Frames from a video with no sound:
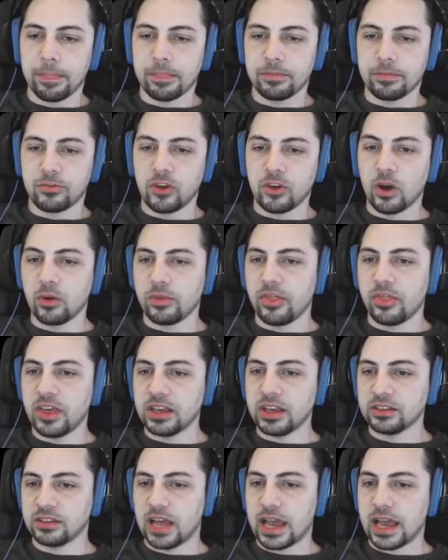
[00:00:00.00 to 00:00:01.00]
So
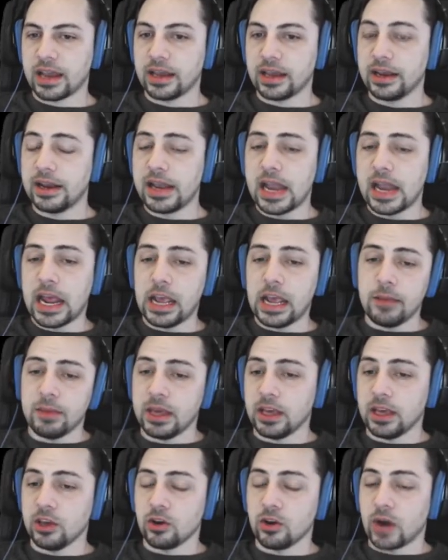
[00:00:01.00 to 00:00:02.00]
things like
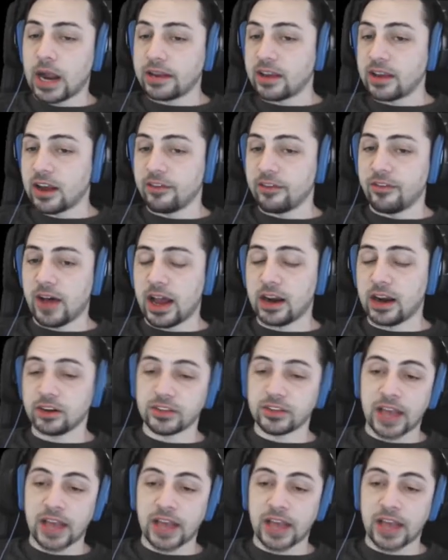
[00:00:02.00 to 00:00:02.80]
naming your identifiers.